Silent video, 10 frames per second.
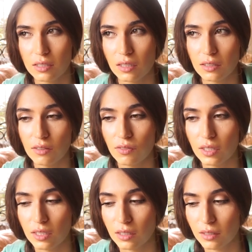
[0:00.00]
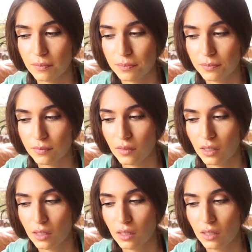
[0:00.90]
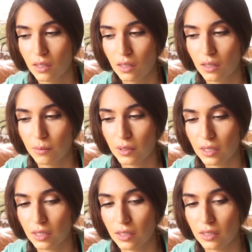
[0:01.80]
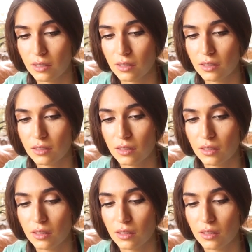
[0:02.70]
to live in because